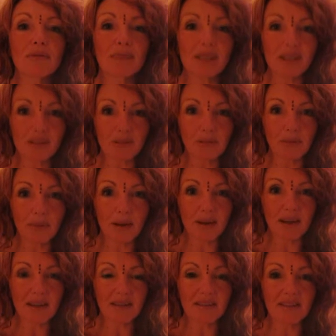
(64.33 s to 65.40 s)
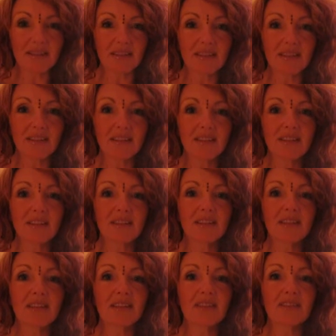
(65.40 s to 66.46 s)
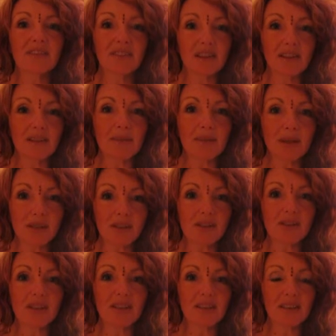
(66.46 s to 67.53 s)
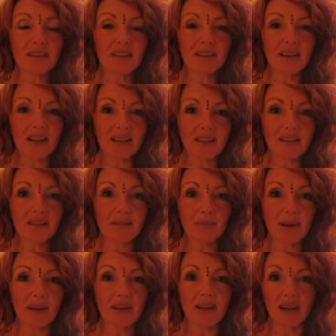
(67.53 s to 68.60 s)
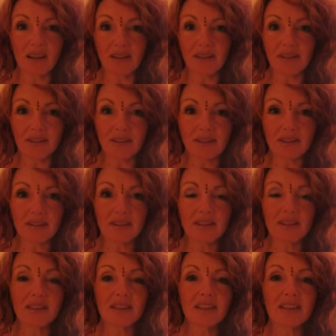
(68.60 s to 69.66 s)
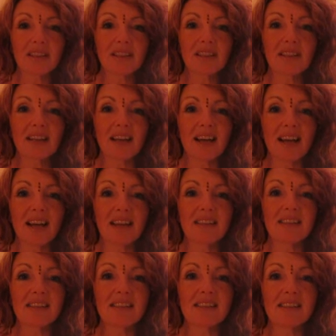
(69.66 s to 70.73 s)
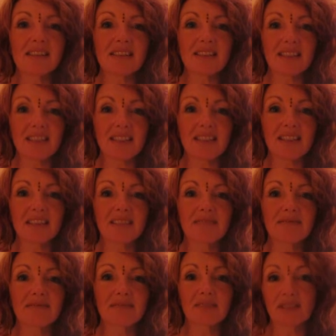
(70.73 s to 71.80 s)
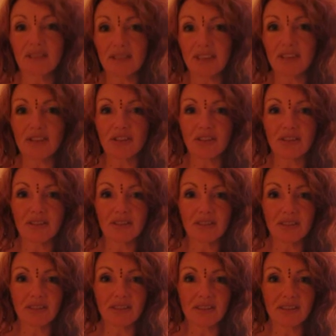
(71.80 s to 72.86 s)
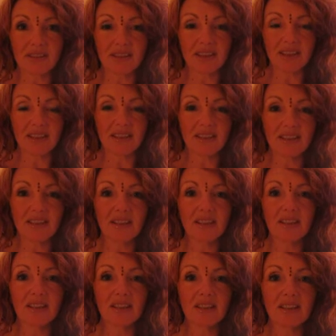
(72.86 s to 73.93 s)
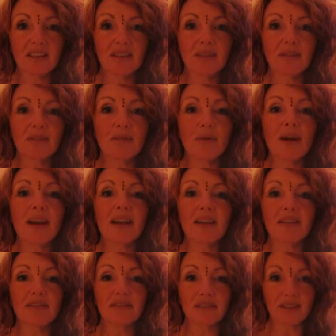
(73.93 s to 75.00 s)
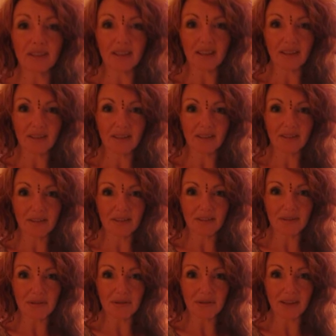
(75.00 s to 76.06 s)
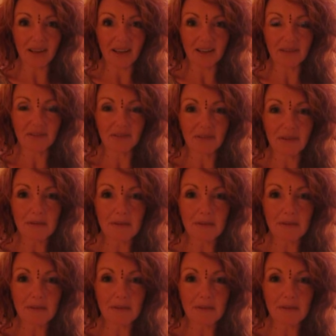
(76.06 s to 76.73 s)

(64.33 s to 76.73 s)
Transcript: mystical path, very much guided by Carl Jung and the Christian Gnostic way of looking through life.